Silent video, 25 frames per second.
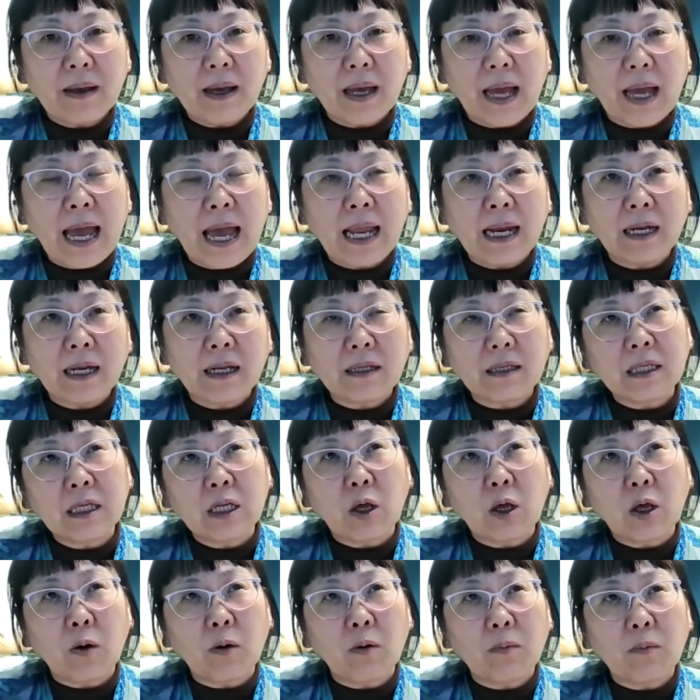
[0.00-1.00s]
And
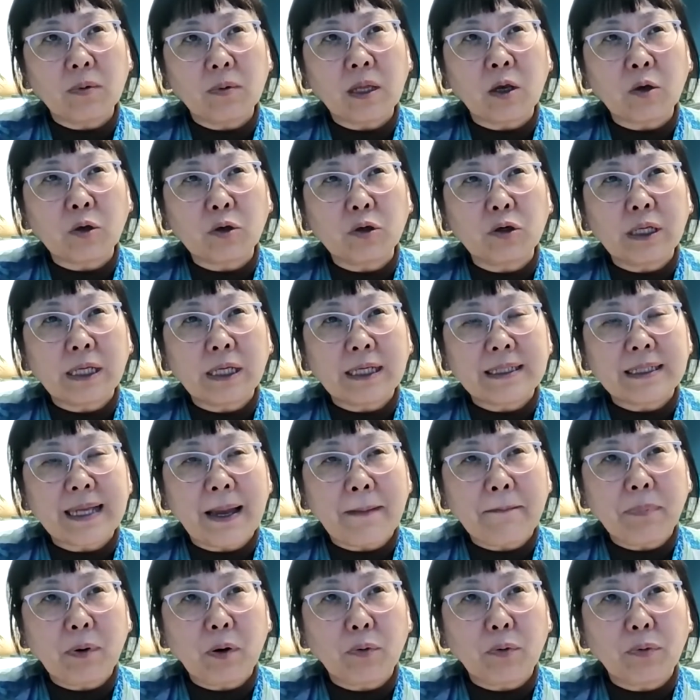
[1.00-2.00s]
a good
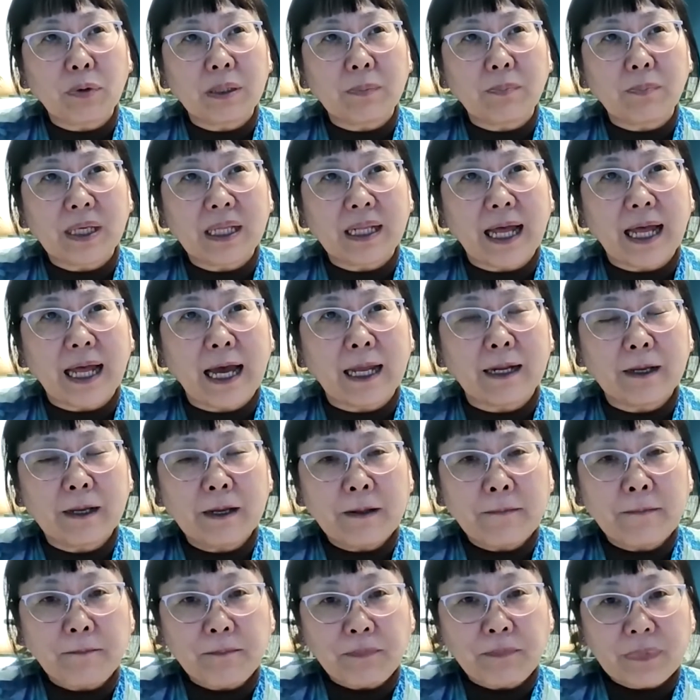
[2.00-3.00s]
example would be that,
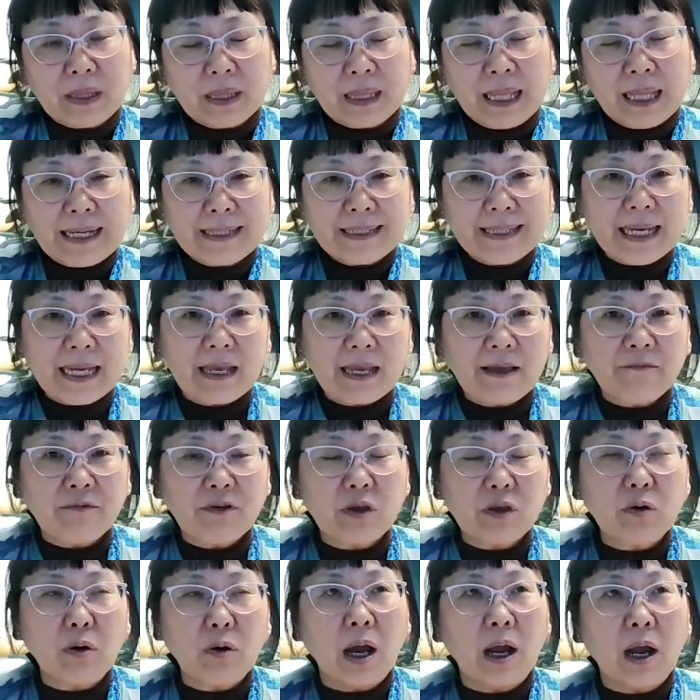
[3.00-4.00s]
let's say if
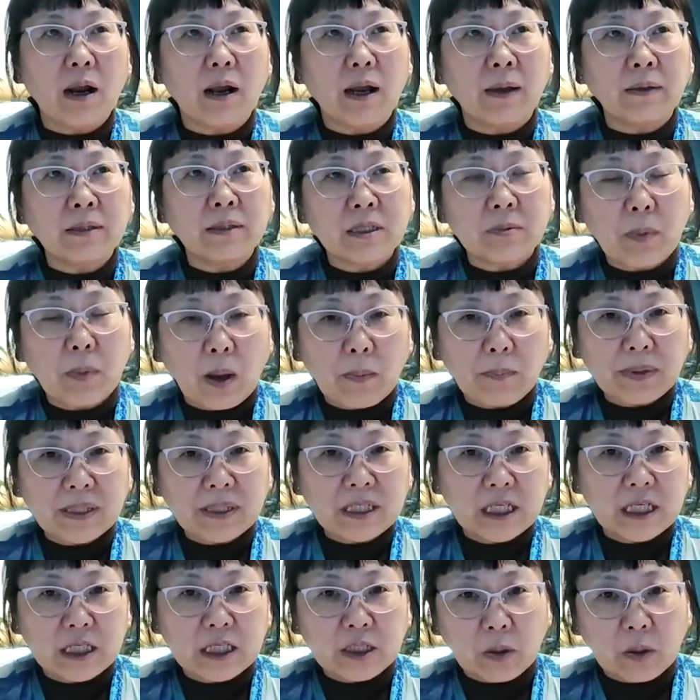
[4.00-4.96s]
you are a small business